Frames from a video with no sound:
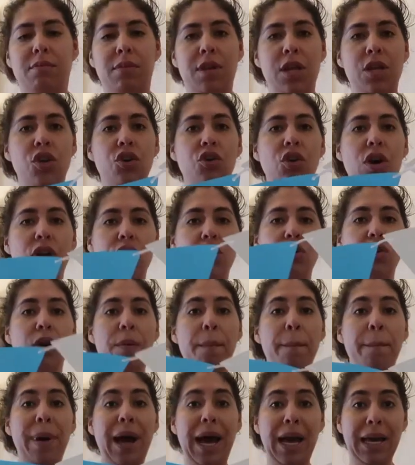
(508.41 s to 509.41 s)
you know how you
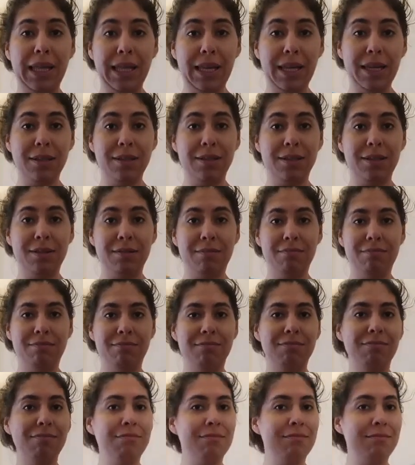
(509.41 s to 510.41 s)
can buy these
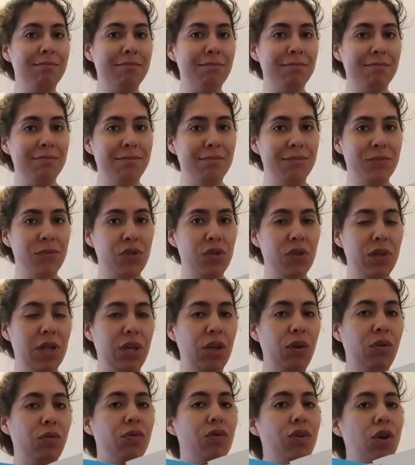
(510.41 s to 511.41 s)
so that
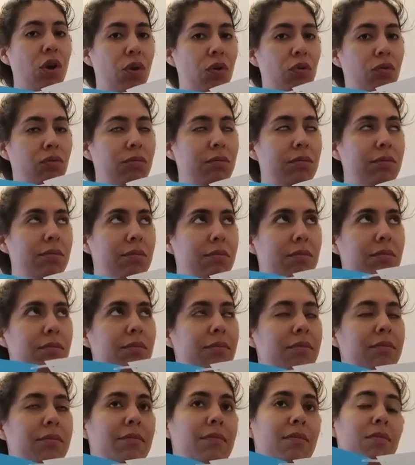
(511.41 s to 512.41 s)
you don't
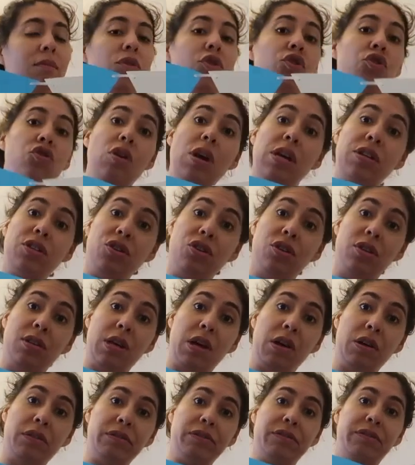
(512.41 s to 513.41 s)
stress
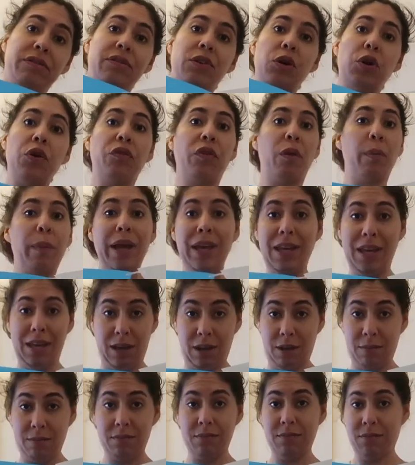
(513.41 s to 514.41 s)
yourself over making
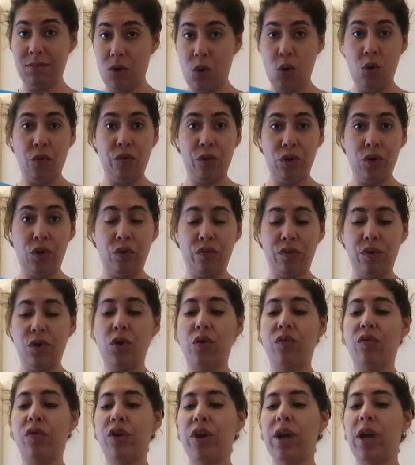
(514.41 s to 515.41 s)
them over and
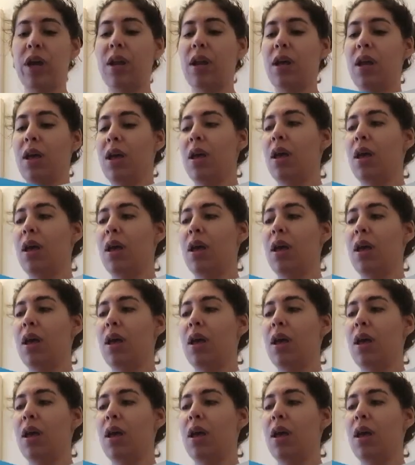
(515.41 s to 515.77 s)
over again.